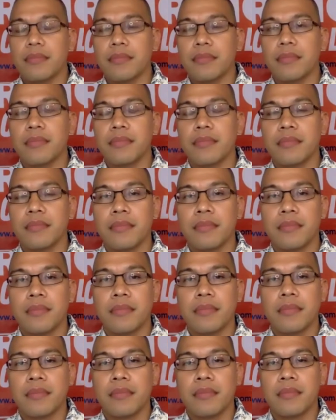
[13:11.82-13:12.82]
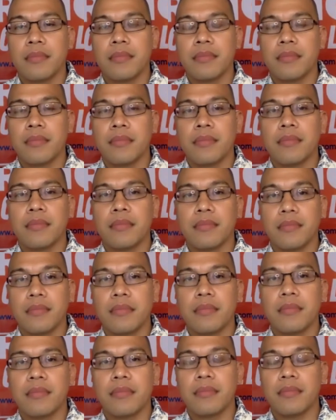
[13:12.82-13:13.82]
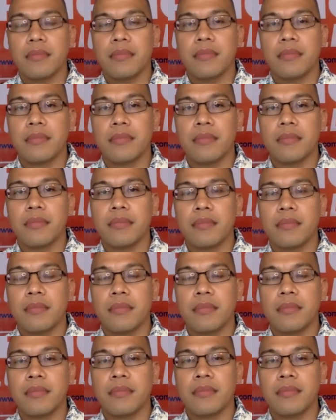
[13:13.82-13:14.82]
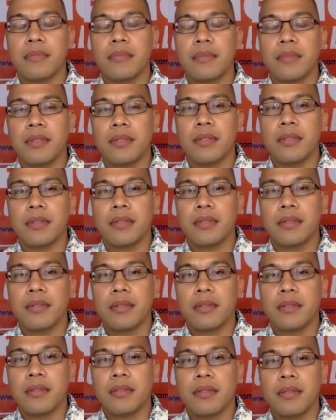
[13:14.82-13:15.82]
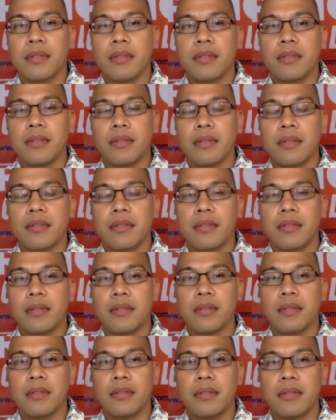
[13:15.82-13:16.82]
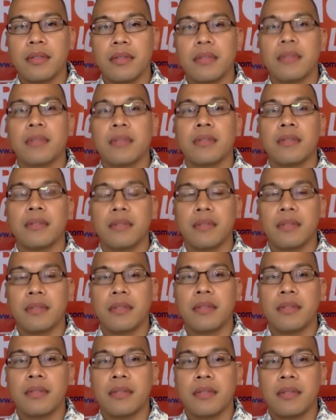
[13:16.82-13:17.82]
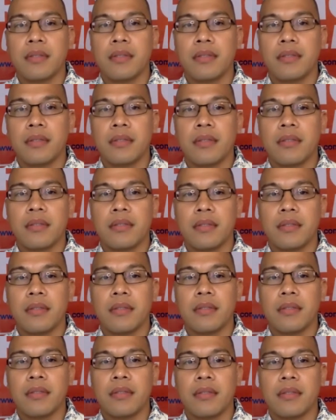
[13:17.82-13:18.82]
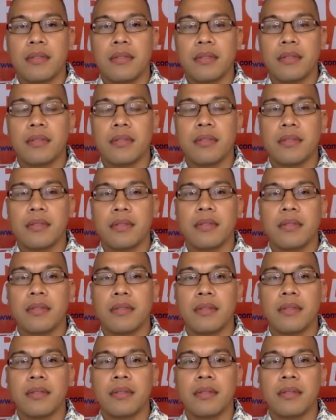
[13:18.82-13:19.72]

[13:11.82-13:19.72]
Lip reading: No words are spoken by the person on screen.